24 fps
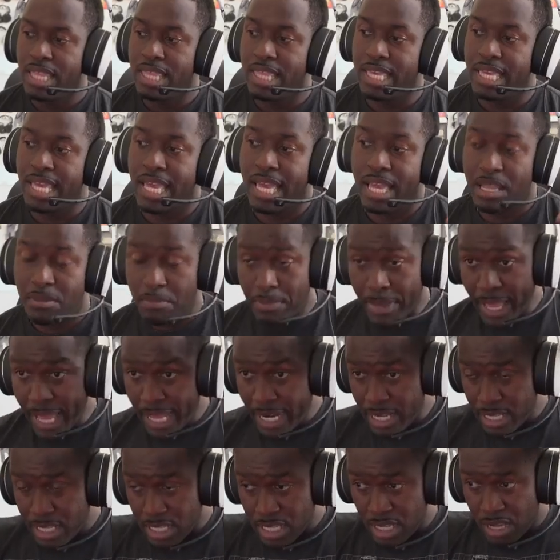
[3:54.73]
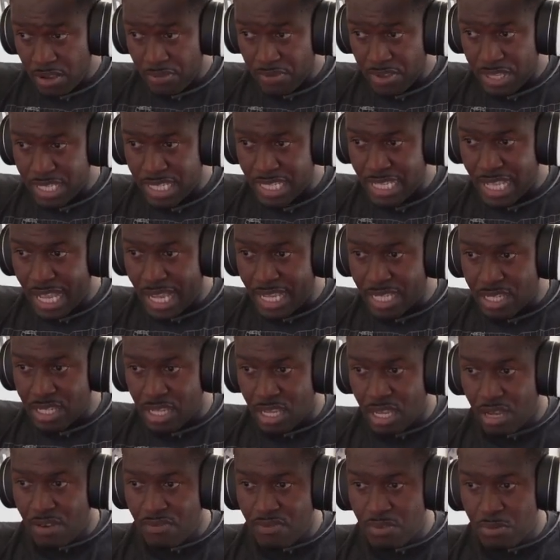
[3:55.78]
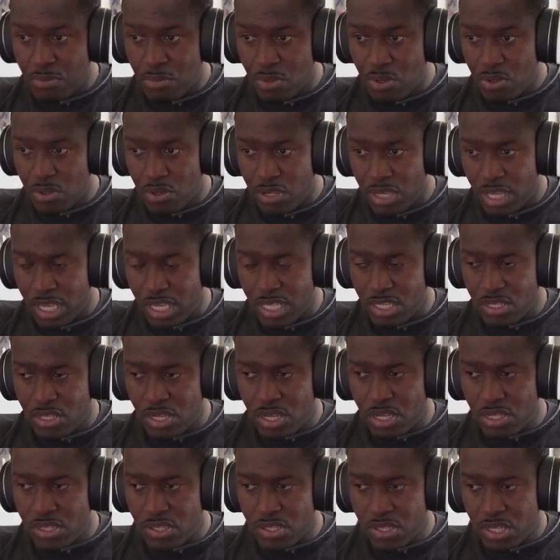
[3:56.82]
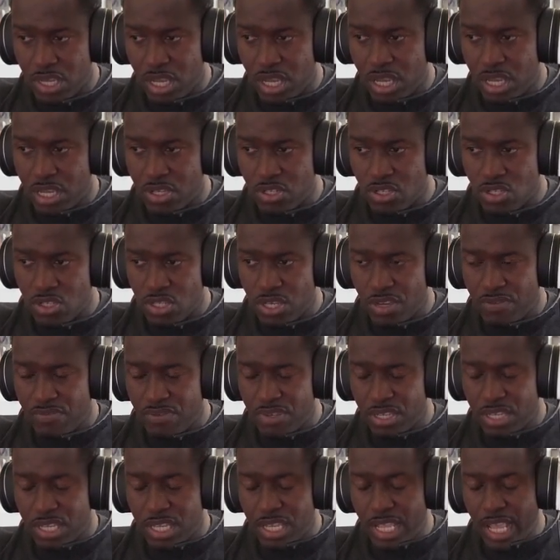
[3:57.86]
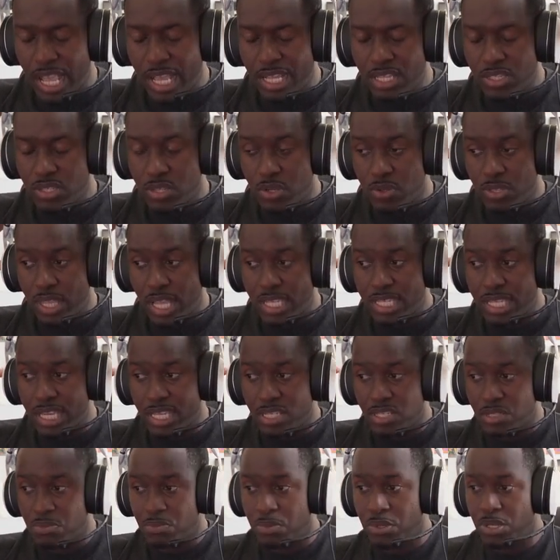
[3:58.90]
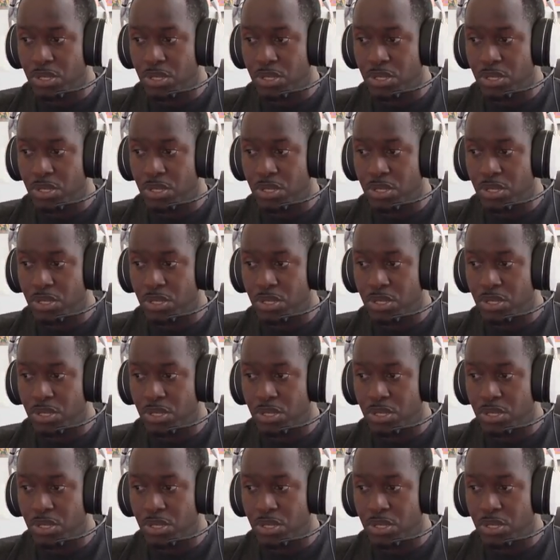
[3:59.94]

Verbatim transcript: the headband itself is nice and comfortable. It does uh, shift and connect, so that's actually